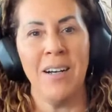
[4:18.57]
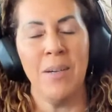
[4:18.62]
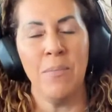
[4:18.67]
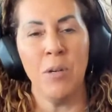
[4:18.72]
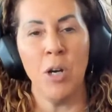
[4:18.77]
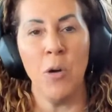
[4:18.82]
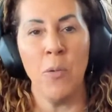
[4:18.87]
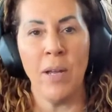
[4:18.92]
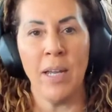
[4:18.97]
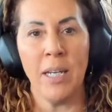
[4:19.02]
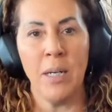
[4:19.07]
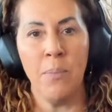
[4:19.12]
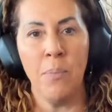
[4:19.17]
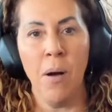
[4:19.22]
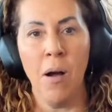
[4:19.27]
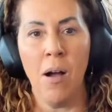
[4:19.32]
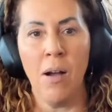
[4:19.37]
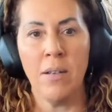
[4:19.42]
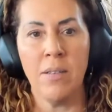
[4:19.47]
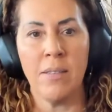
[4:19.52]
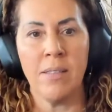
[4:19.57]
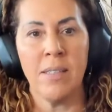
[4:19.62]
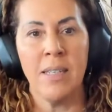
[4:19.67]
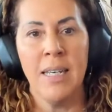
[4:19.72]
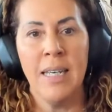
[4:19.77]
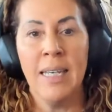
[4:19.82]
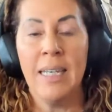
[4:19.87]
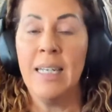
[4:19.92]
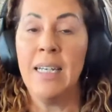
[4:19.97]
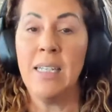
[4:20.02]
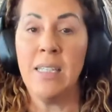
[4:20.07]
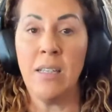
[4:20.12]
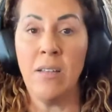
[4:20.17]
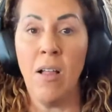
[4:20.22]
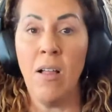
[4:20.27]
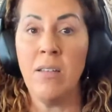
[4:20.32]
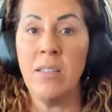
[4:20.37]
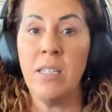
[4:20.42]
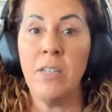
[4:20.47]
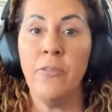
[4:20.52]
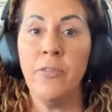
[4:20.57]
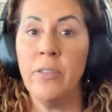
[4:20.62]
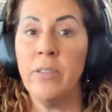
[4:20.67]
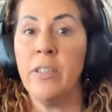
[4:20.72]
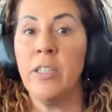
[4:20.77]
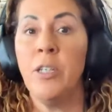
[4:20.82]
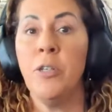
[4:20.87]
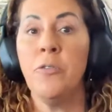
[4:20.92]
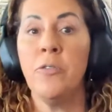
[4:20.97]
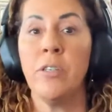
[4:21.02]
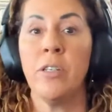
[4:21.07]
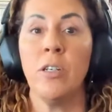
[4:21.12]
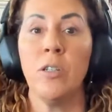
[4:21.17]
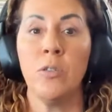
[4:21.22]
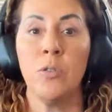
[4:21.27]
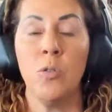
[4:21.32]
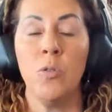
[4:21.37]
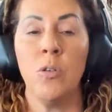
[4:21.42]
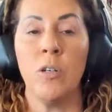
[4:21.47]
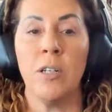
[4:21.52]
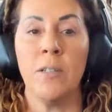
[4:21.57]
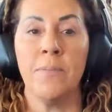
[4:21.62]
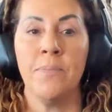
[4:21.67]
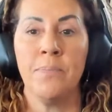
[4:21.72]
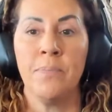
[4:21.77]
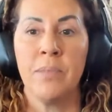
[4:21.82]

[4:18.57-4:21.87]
going in a box is a lot different than using a lure.